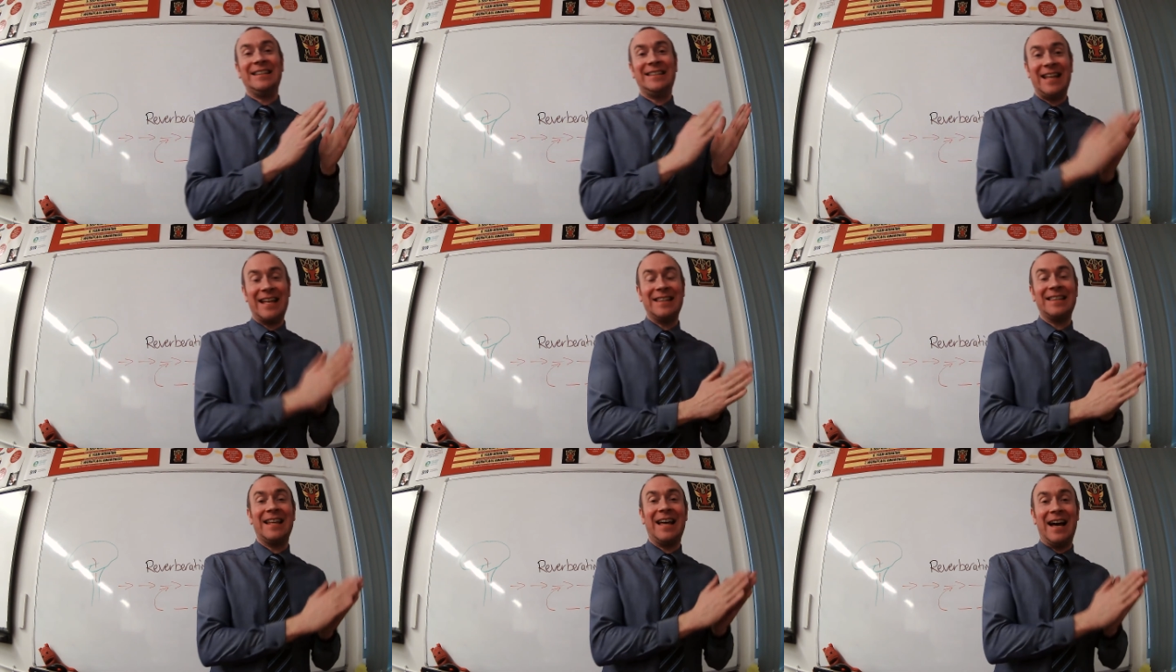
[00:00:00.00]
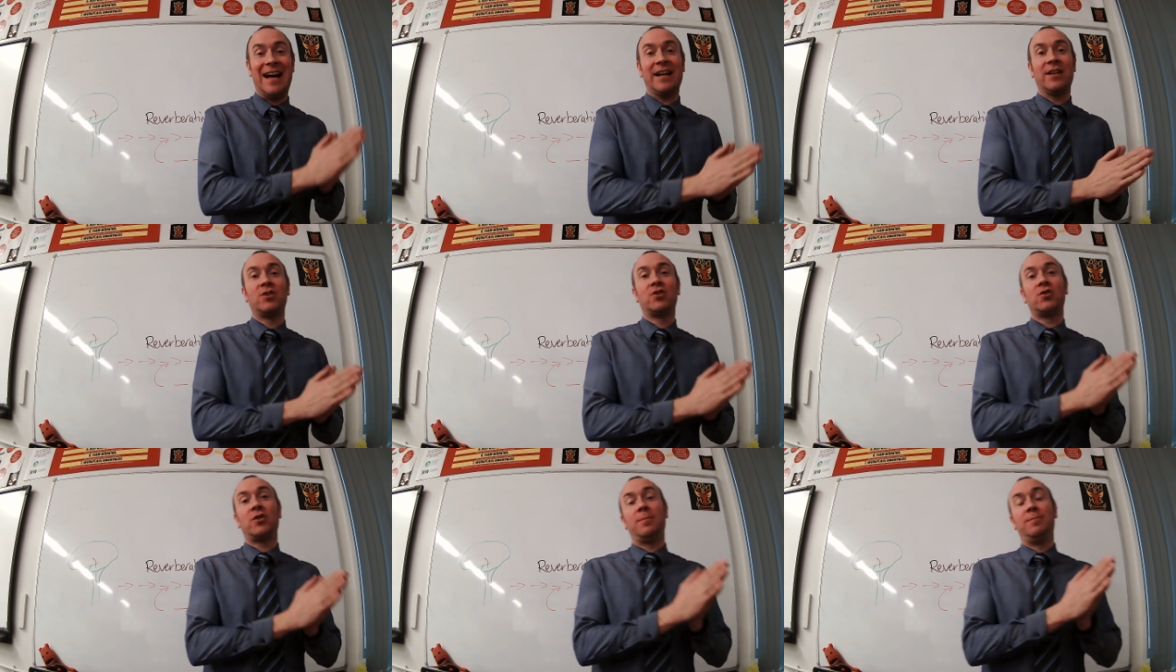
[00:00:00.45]
didn't
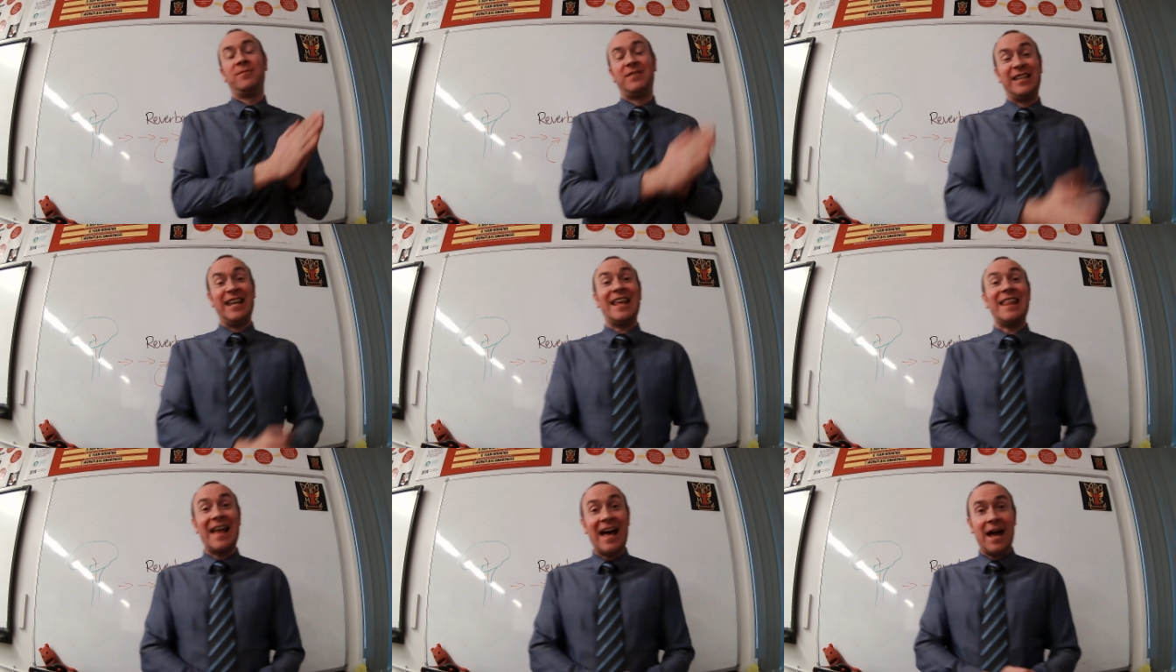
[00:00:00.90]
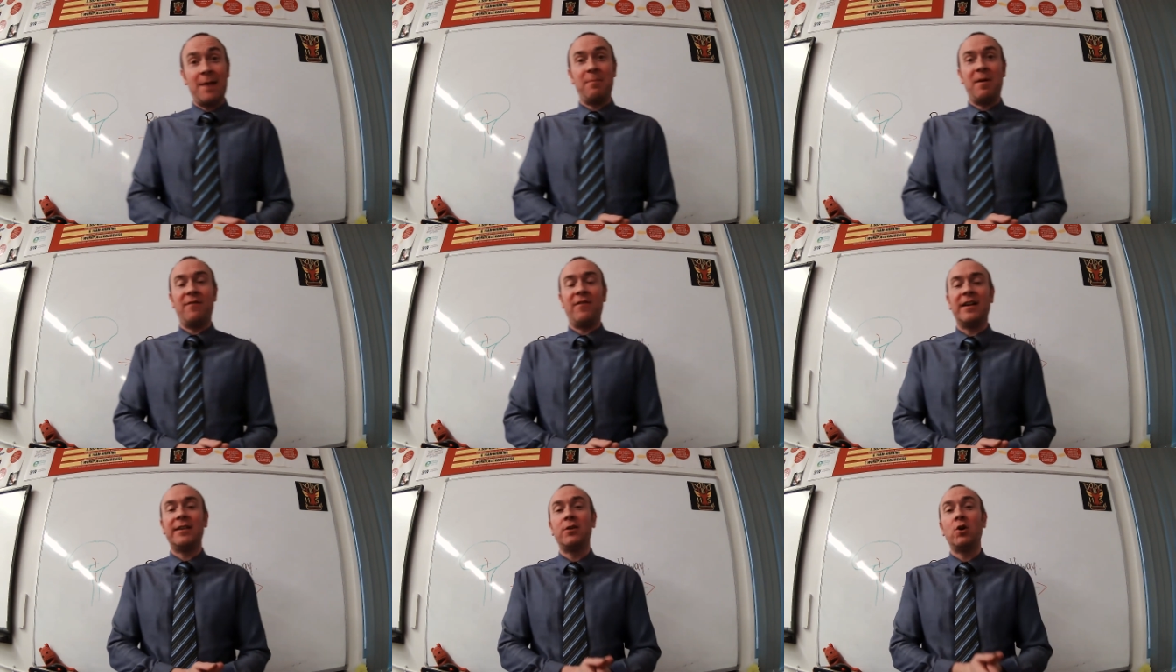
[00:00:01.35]
actually say that in my
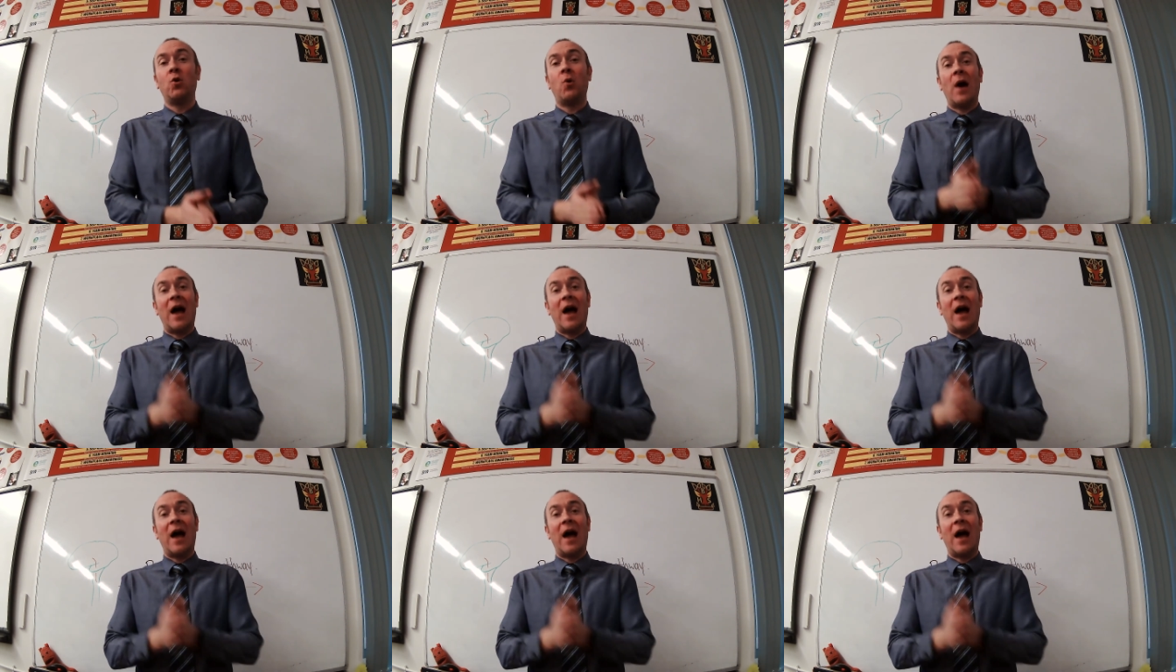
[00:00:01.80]
video.